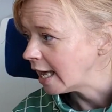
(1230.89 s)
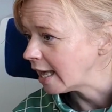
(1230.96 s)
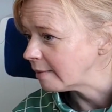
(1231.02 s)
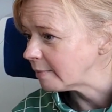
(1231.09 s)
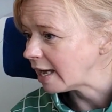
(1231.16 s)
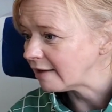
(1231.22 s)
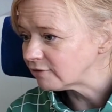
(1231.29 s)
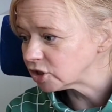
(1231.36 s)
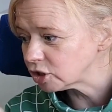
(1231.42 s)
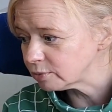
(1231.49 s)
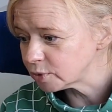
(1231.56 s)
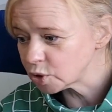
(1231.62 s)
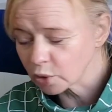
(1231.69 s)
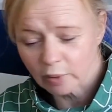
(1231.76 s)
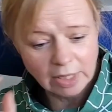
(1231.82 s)
Um, I've
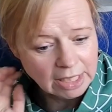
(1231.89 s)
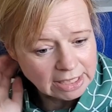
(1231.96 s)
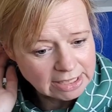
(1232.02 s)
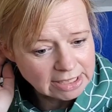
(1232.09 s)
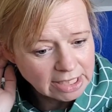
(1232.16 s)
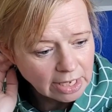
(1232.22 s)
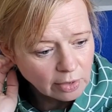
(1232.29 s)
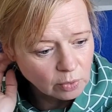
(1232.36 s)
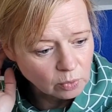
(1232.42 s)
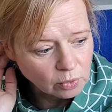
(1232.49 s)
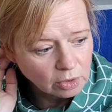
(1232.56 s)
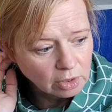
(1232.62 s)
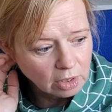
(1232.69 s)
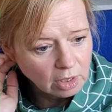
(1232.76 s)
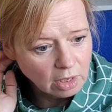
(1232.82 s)
subsequently
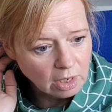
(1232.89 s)
sewn